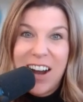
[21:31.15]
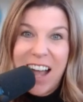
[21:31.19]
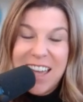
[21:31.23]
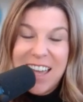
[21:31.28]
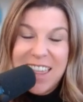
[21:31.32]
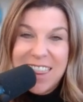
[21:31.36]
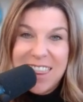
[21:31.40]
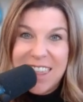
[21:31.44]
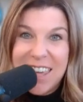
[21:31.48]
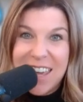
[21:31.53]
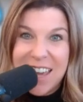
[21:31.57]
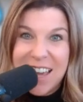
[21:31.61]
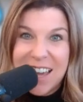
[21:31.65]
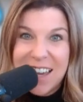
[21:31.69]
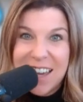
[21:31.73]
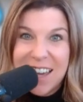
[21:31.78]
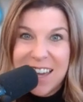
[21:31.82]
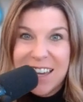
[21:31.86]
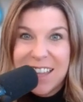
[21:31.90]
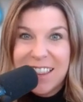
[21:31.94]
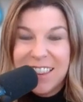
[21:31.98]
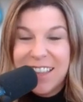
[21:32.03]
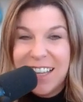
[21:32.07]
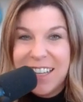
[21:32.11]
I think
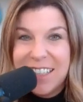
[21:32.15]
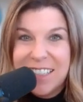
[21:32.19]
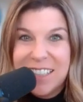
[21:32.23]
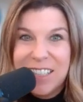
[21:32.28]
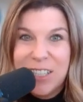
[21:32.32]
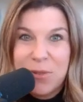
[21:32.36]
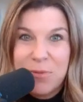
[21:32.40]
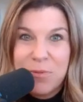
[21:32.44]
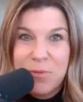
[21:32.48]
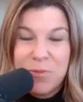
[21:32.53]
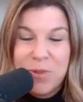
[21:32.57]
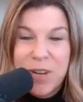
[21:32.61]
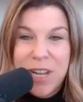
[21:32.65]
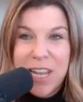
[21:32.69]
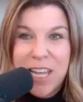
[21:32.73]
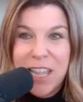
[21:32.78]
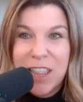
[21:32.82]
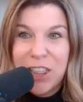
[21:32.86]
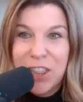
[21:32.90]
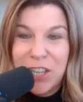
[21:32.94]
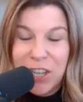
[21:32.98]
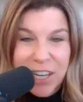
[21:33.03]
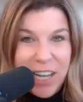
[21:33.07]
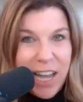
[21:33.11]
let's
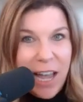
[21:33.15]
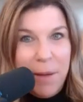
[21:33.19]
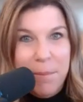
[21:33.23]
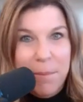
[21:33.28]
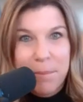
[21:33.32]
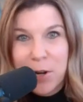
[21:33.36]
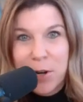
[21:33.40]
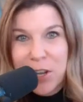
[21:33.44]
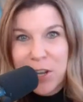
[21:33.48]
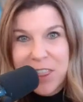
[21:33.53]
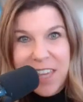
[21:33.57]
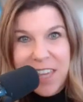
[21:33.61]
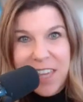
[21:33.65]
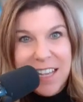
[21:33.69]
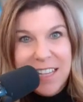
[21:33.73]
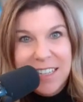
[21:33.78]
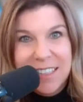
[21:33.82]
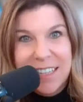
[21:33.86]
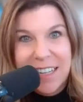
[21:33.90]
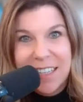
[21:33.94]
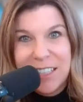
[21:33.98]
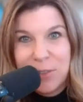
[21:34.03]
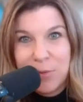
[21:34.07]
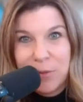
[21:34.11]
re-look at birthdays
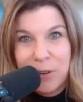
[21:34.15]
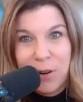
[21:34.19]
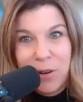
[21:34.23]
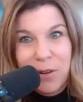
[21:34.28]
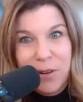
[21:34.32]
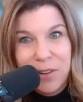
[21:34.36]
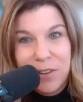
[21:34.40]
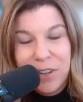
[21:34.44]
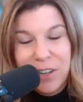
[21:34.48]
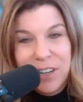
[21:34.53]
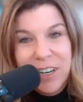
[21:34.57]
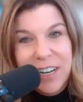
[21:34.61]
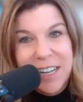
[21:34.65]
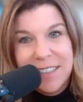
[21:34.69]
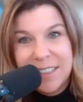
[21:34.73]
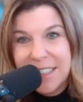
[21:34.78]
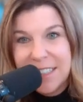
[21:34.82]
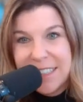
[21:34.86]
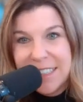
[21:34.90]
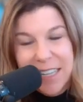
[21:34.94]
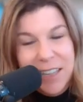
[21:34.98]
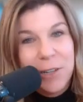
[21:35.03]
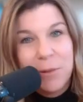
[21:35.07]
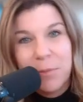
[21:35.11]
as we're older and
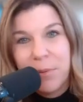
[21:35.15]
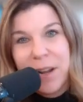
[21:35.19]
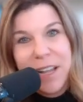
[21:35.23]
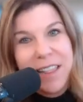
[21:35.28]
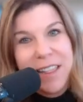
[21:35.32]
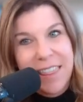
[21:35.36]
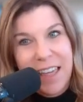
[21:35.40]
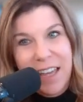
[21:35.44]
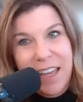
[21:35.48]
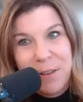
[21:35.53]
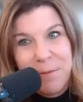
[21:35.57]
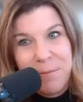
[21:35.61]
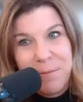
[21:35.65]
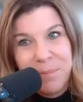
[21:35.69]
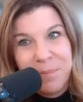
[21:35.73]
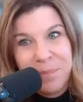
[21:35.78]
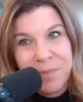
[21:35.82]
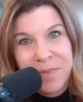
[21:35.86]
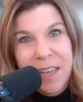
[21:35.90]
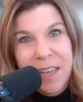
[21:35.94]
celebrate them